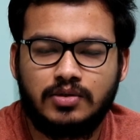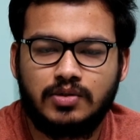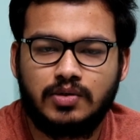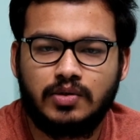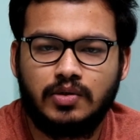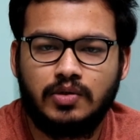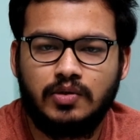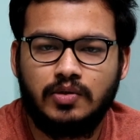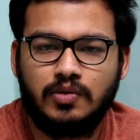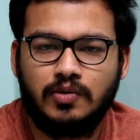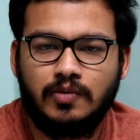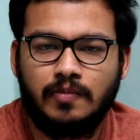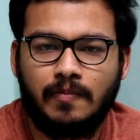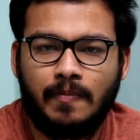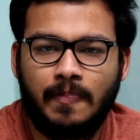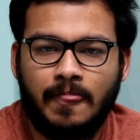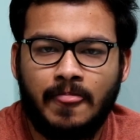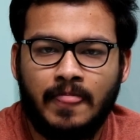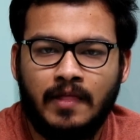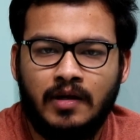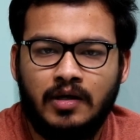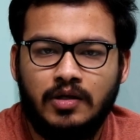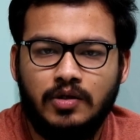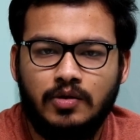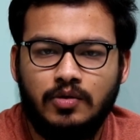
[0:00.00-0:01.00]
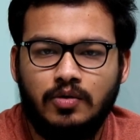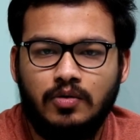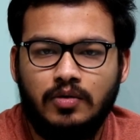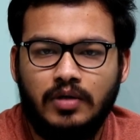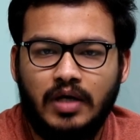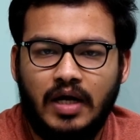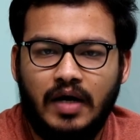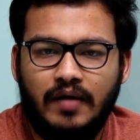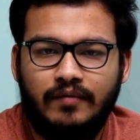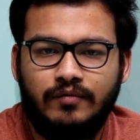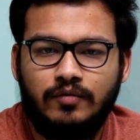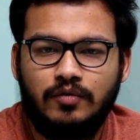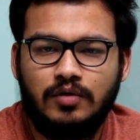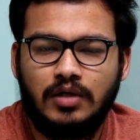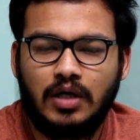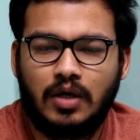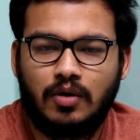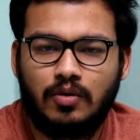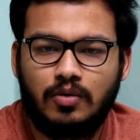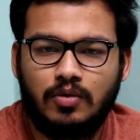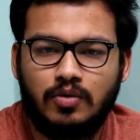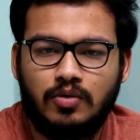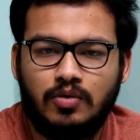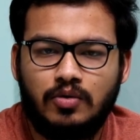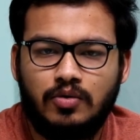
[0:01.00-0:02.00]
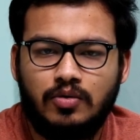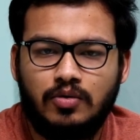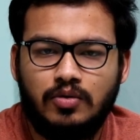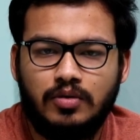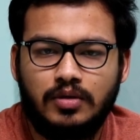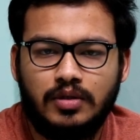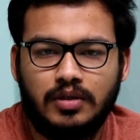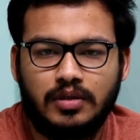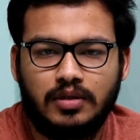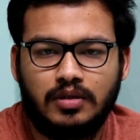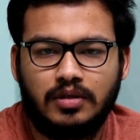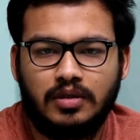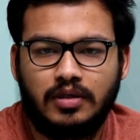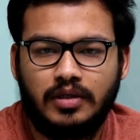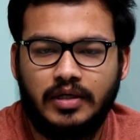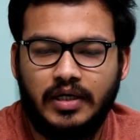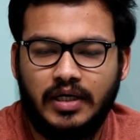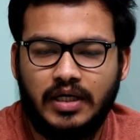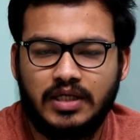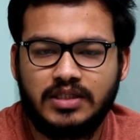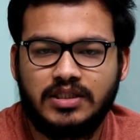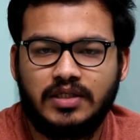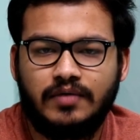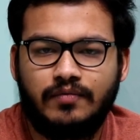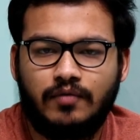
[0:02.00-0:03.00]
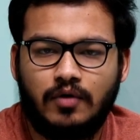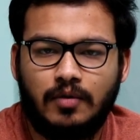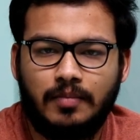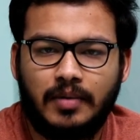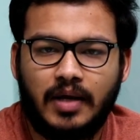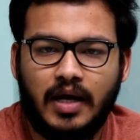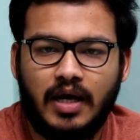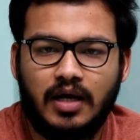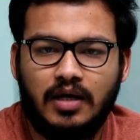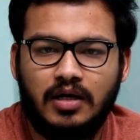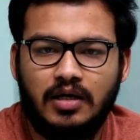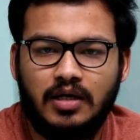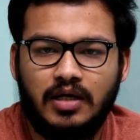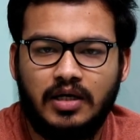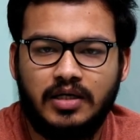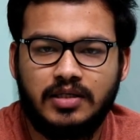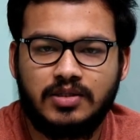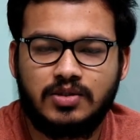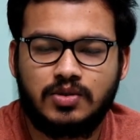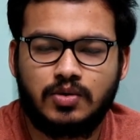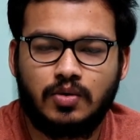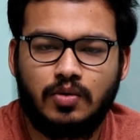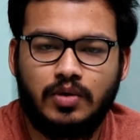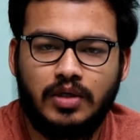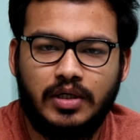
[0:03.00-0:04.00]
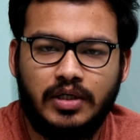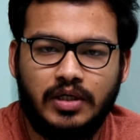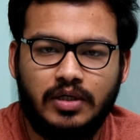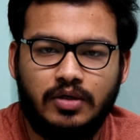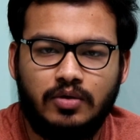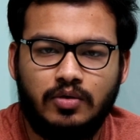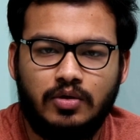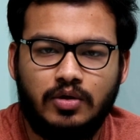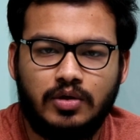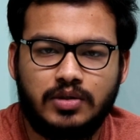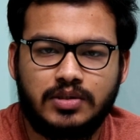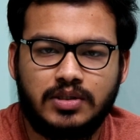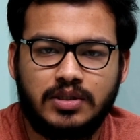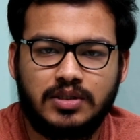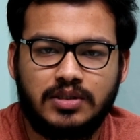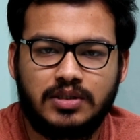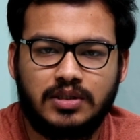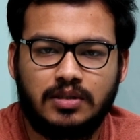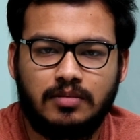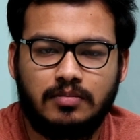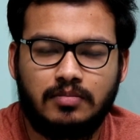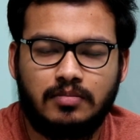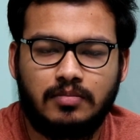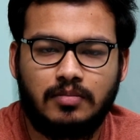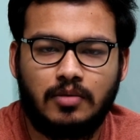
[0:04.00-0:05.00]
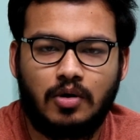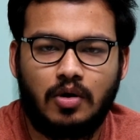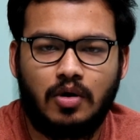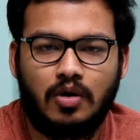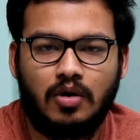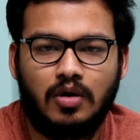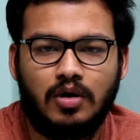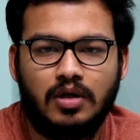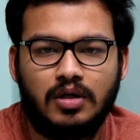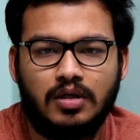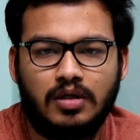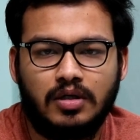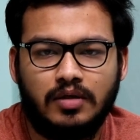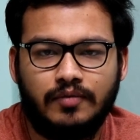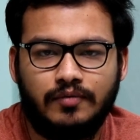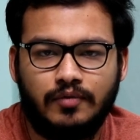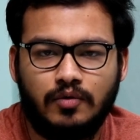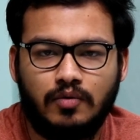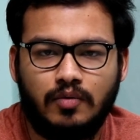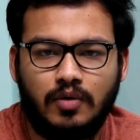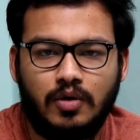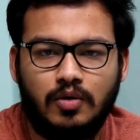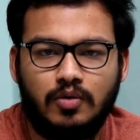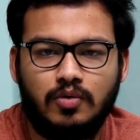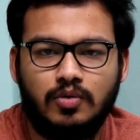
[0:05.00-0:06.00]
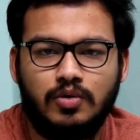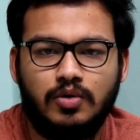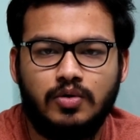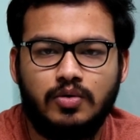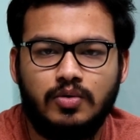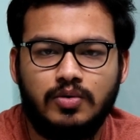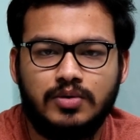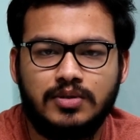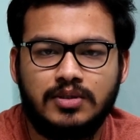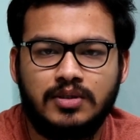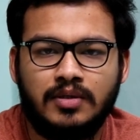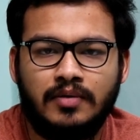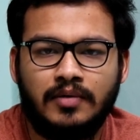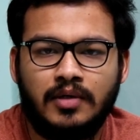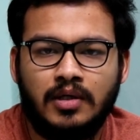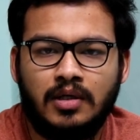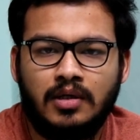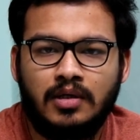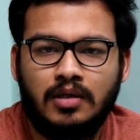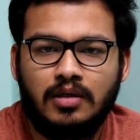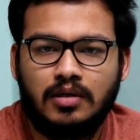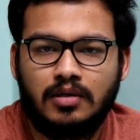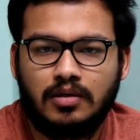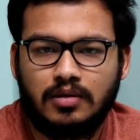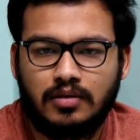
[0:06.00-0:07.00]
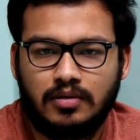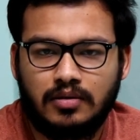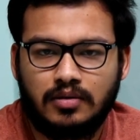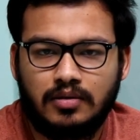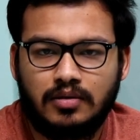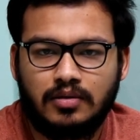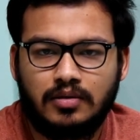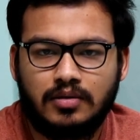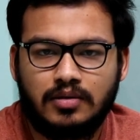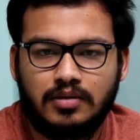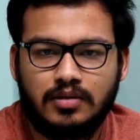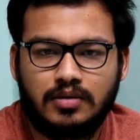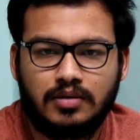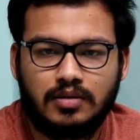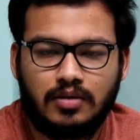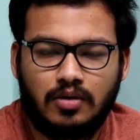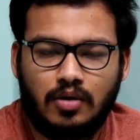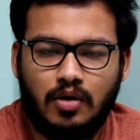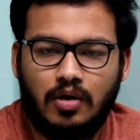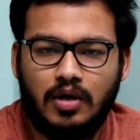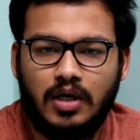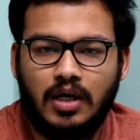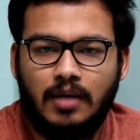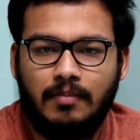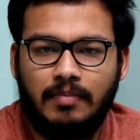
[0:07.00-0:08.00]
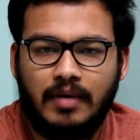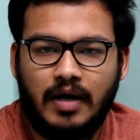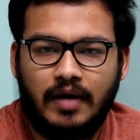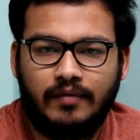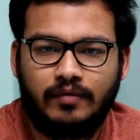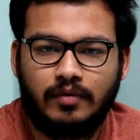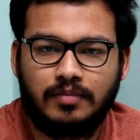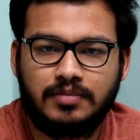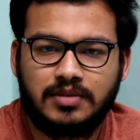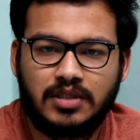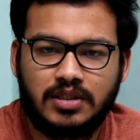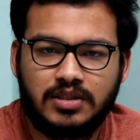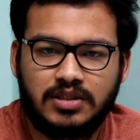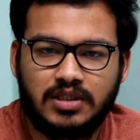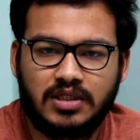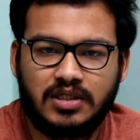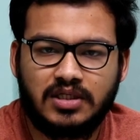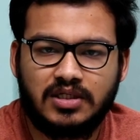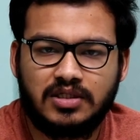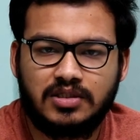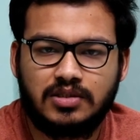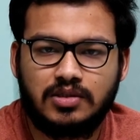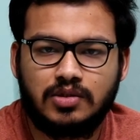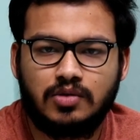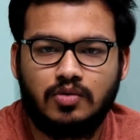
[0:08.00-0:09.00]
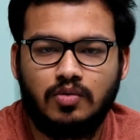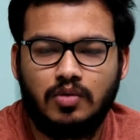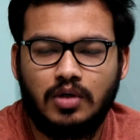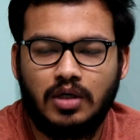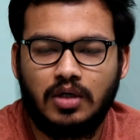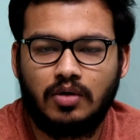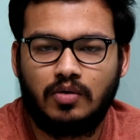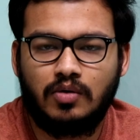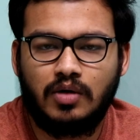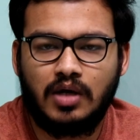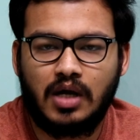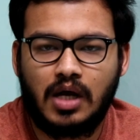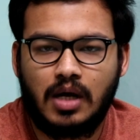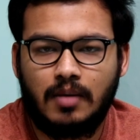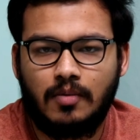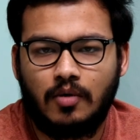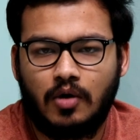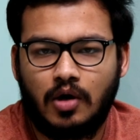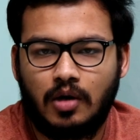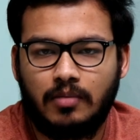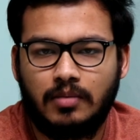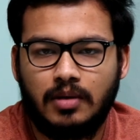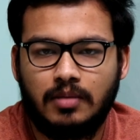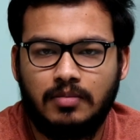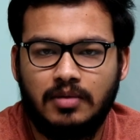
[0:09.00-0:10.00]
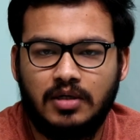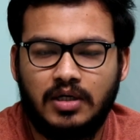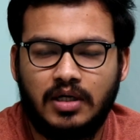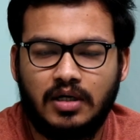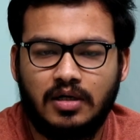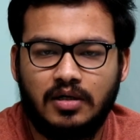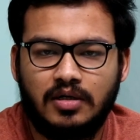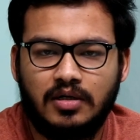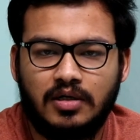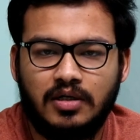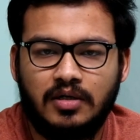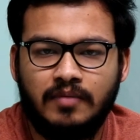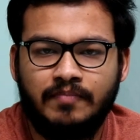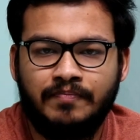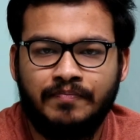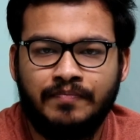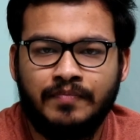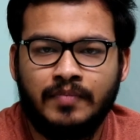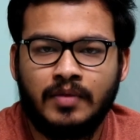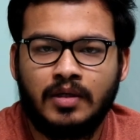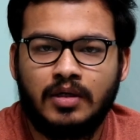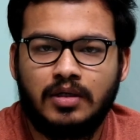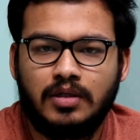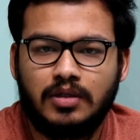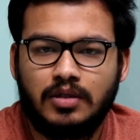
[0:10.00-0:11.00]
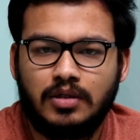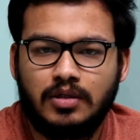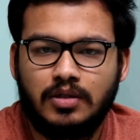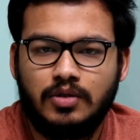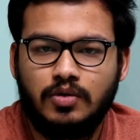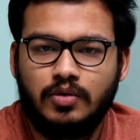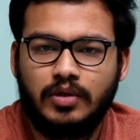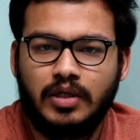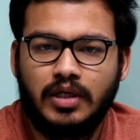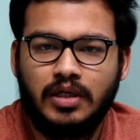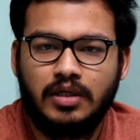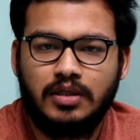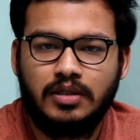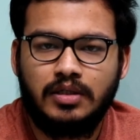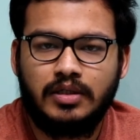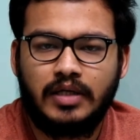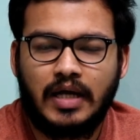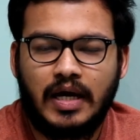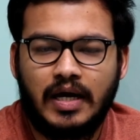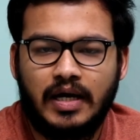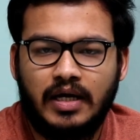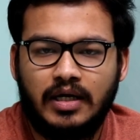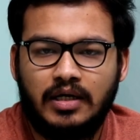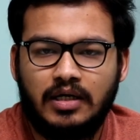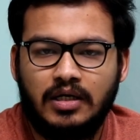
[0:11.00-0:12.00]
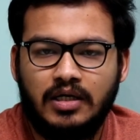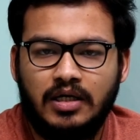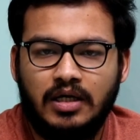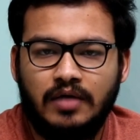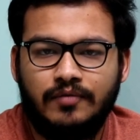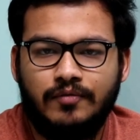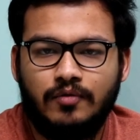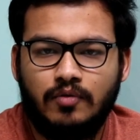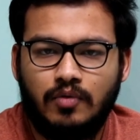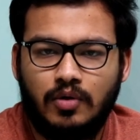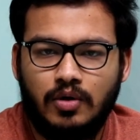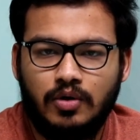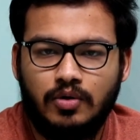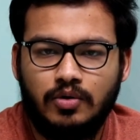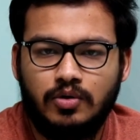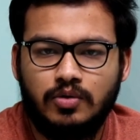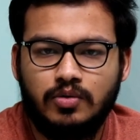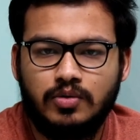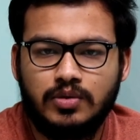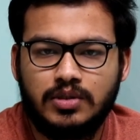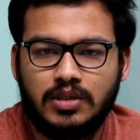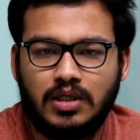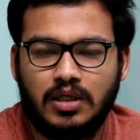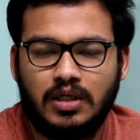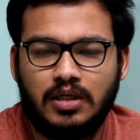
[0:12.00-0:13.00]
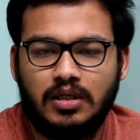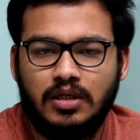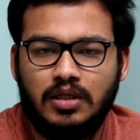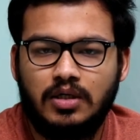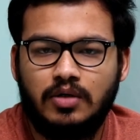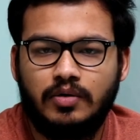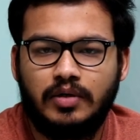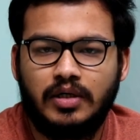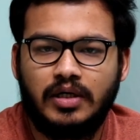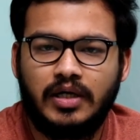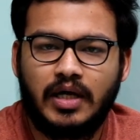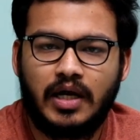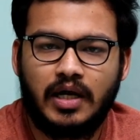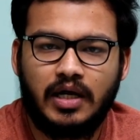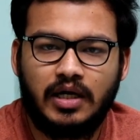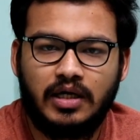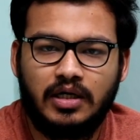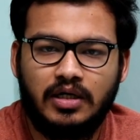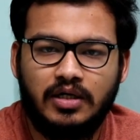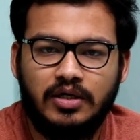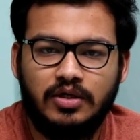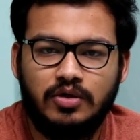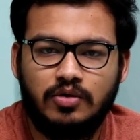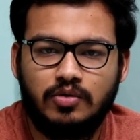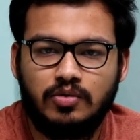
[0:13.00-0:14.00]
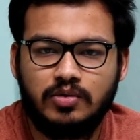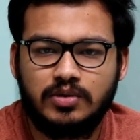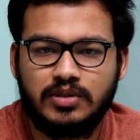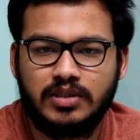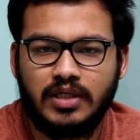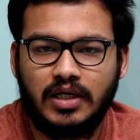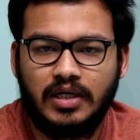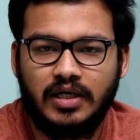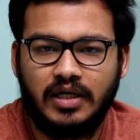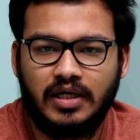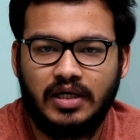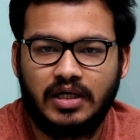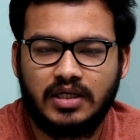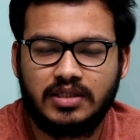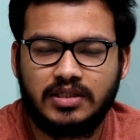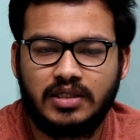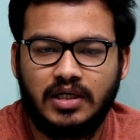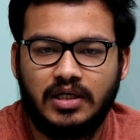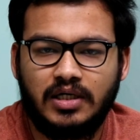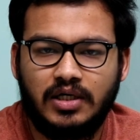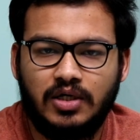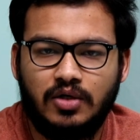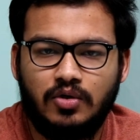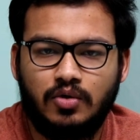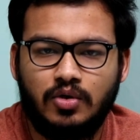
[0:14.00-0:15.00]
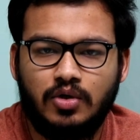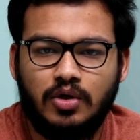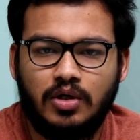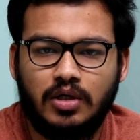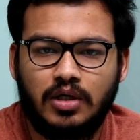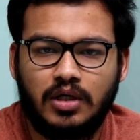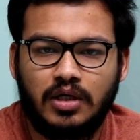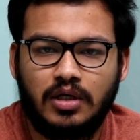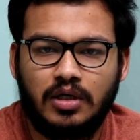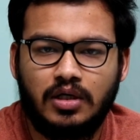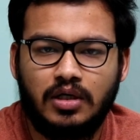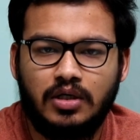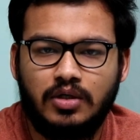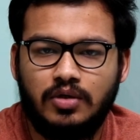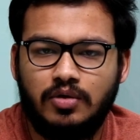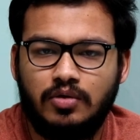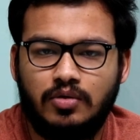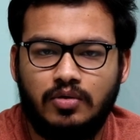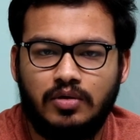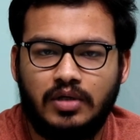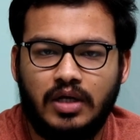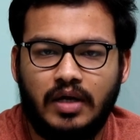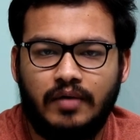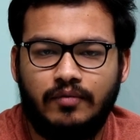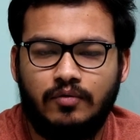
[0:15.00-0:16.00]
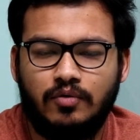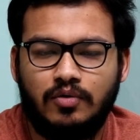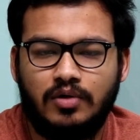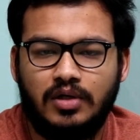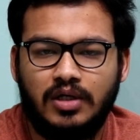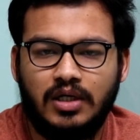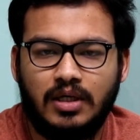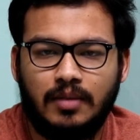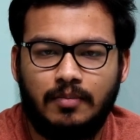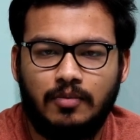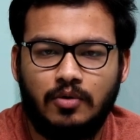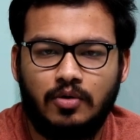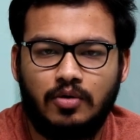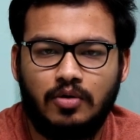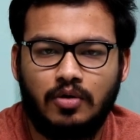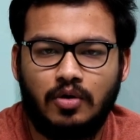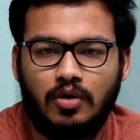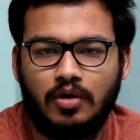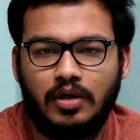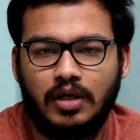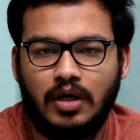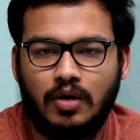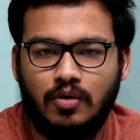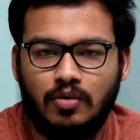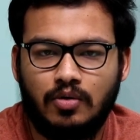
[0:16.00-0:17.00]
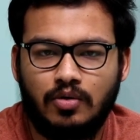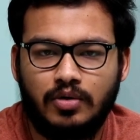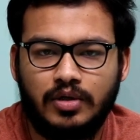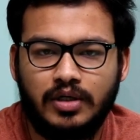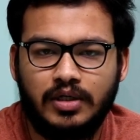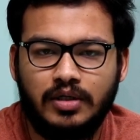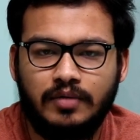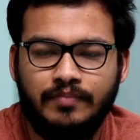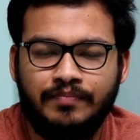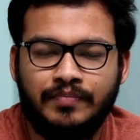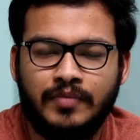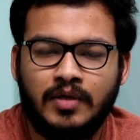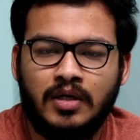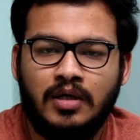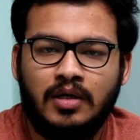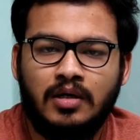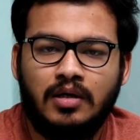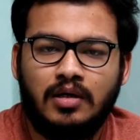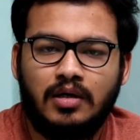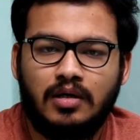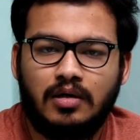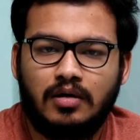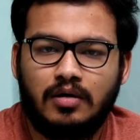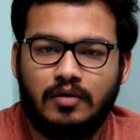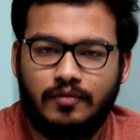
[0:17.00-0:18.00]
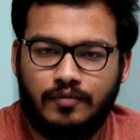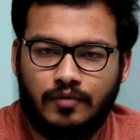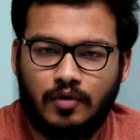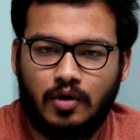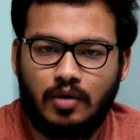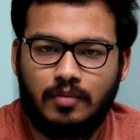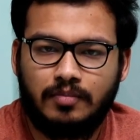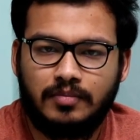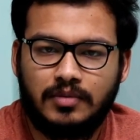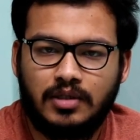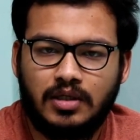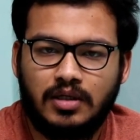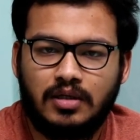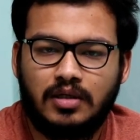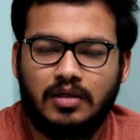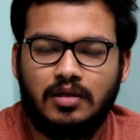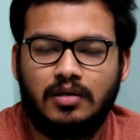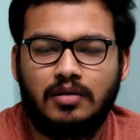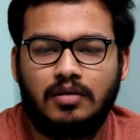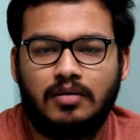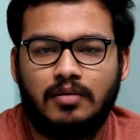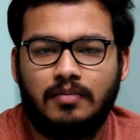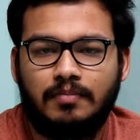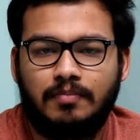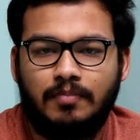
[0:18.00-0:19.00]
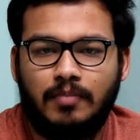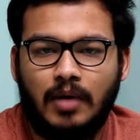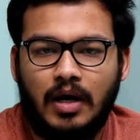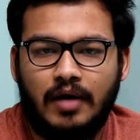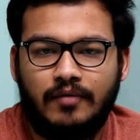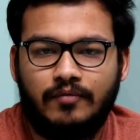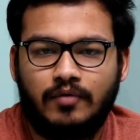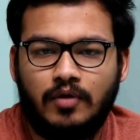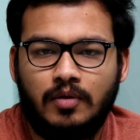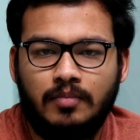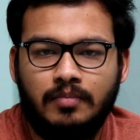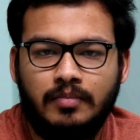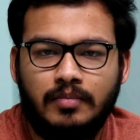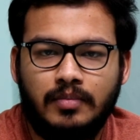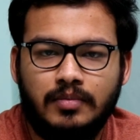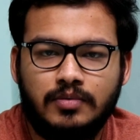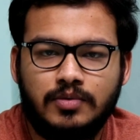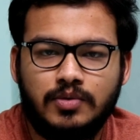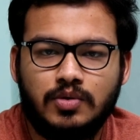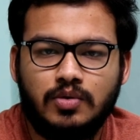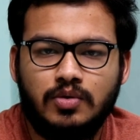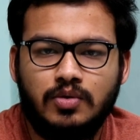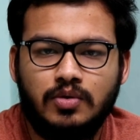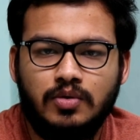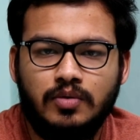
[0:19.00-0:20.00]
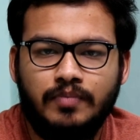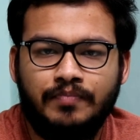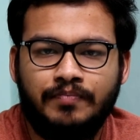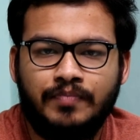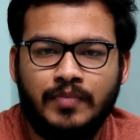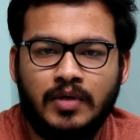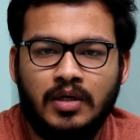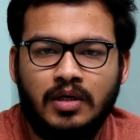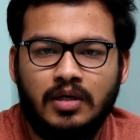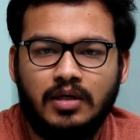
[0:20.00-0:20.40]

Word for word: So you don't have to download a dataset from Kaggle and store it into your system, or if you want to use online platforms such as Google Colab or maybe kernel, you can directly, if you want to use kernel, you can directly use the dataset into your kernel. You don't have to re-upload or download it from the platform. So